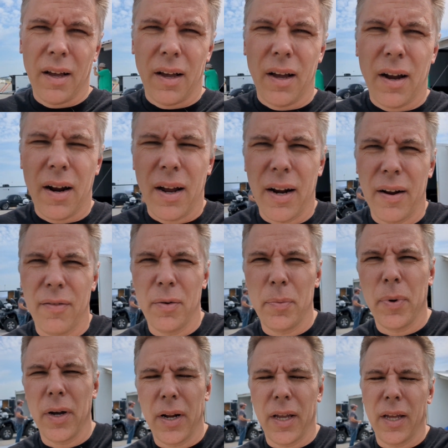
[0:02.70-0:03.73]
All right,
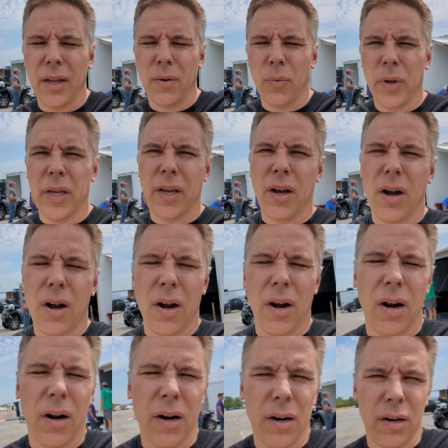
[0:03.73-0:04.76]
everybody, we
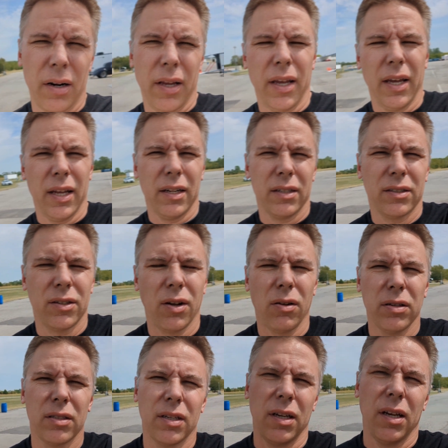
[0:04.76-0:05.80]
are in
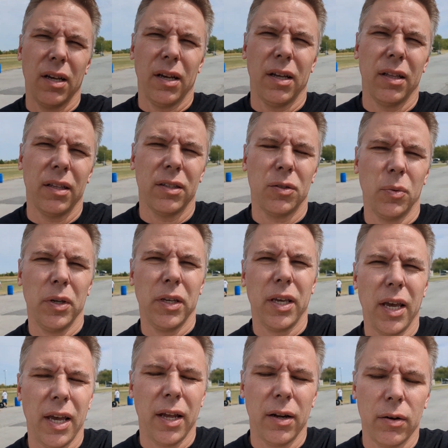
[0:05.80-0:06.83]
Tulsa this
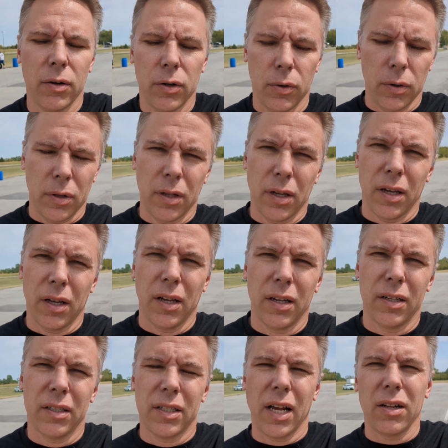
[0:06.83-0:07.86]
weekend doing
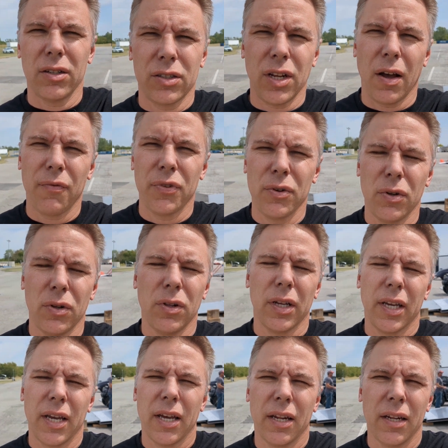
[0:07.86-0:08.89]
Nostalgia Top Fuel
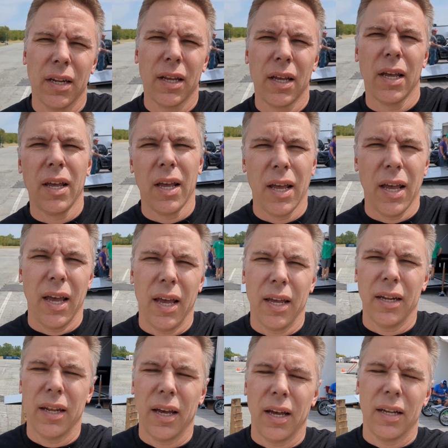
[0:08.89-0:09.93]
again,
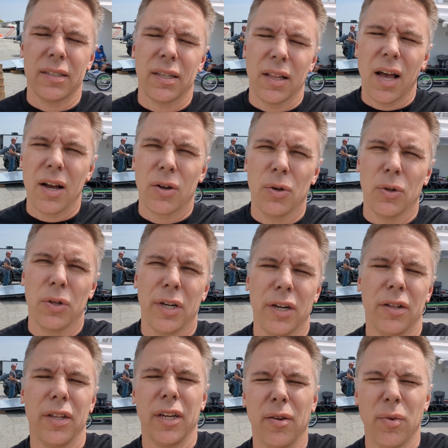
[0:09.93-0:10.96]
and it's a lot cooler here
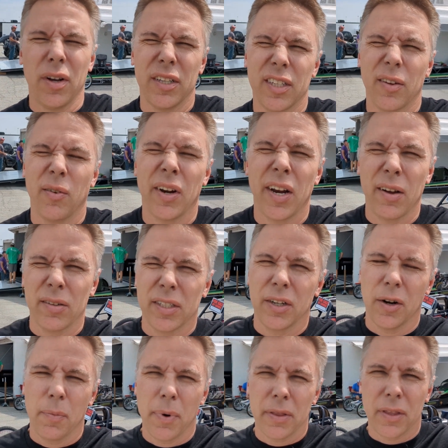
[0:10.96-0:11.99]
than it was when I was here
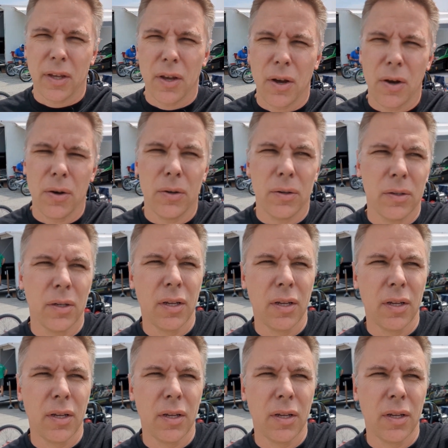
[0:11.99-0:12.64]
a month ago.